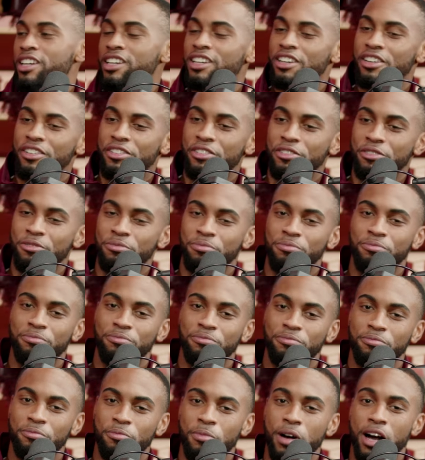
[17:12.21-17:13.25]

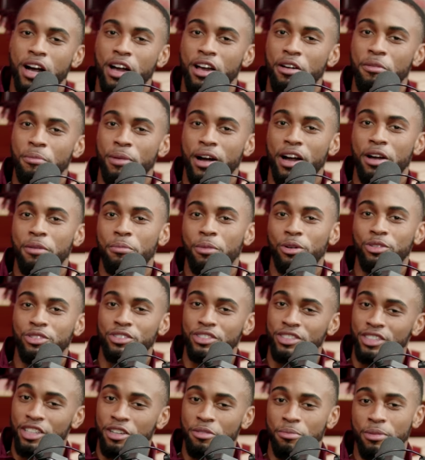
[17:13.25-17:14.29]
My
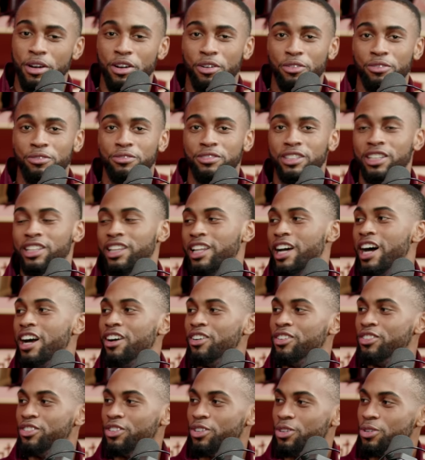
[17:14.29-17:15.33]
emotions come out a lot
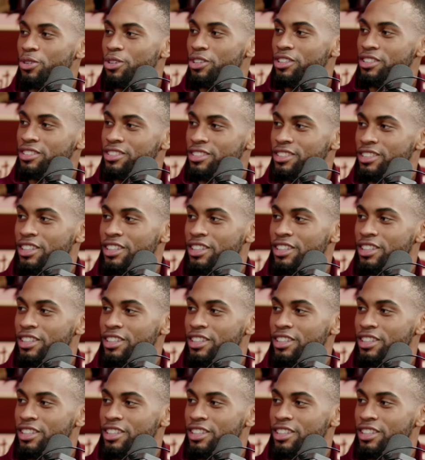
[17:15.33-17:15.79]
on the court.